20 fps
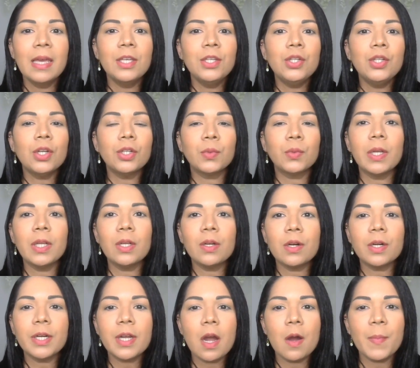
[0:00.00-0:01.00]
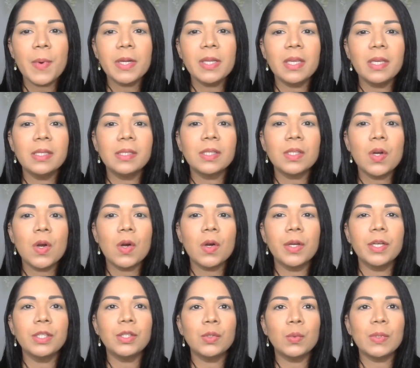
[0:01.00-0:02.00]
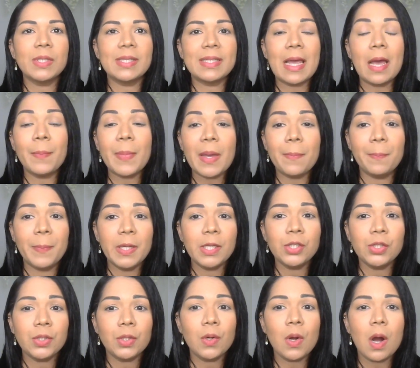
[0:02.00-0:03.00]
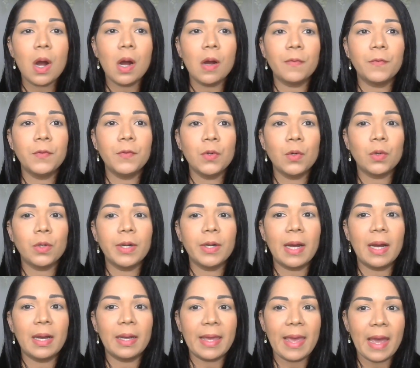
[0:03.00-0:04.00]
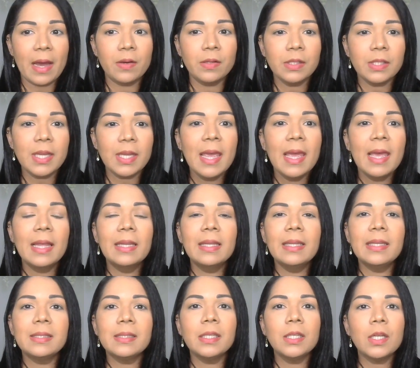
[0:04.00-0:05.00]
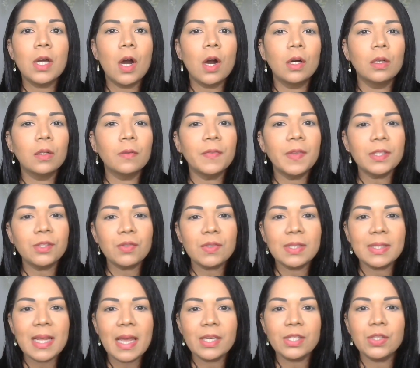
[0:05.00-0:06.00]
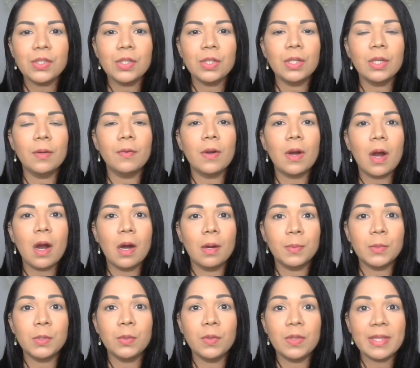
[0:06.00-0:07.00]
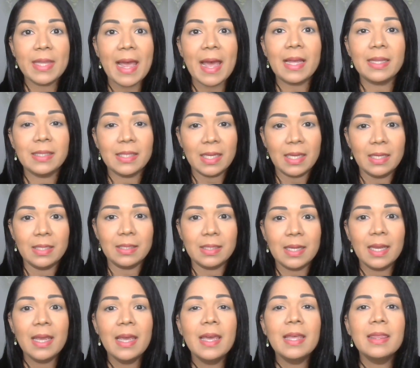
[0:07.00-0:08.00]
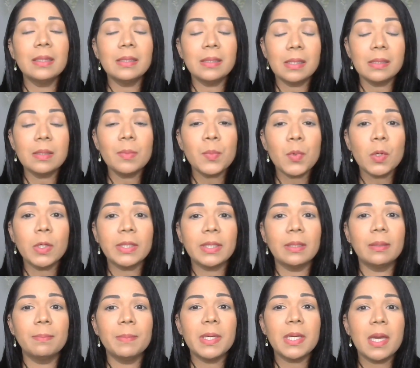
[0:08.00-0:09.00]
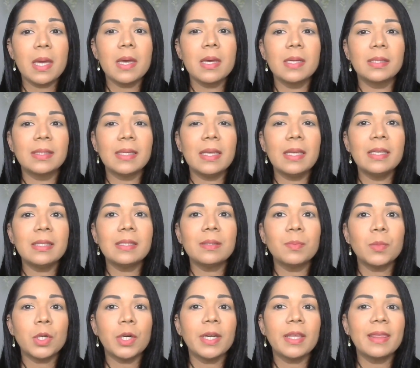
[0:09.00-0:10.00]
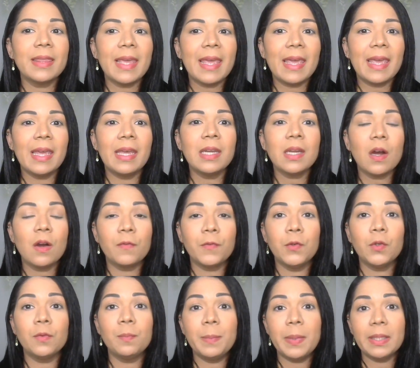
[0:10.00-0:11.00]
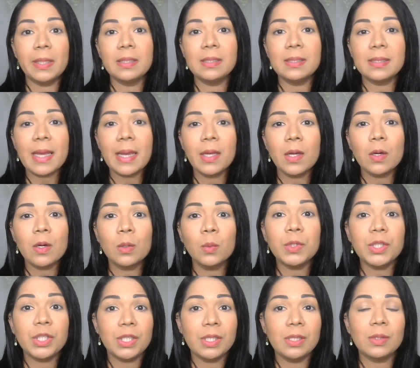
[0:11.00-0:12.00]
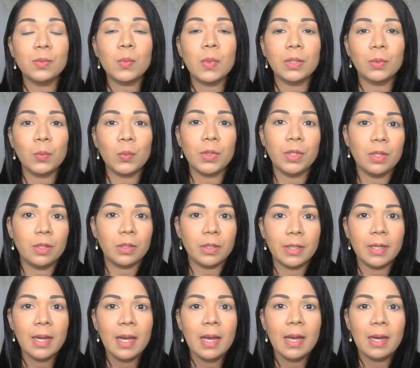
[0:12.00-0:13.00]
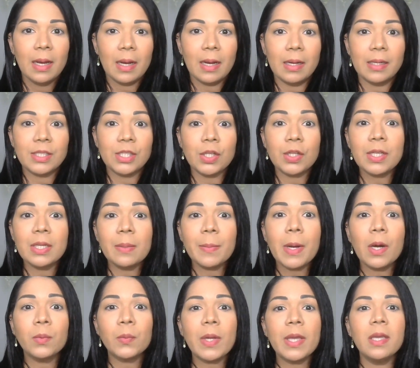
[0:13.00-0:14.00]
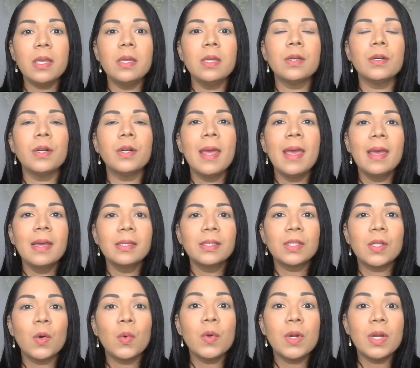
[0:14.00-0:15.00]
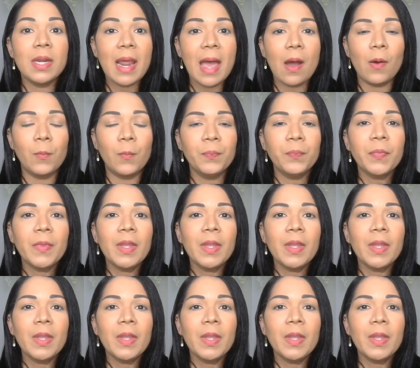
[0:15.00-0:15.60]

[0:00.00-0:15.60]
your credit card company is going to snap a picture of your account, listing all of the transaction up to that date. This is important because it's marked the end of your billing cycle, which is what we are talking about right here. So now,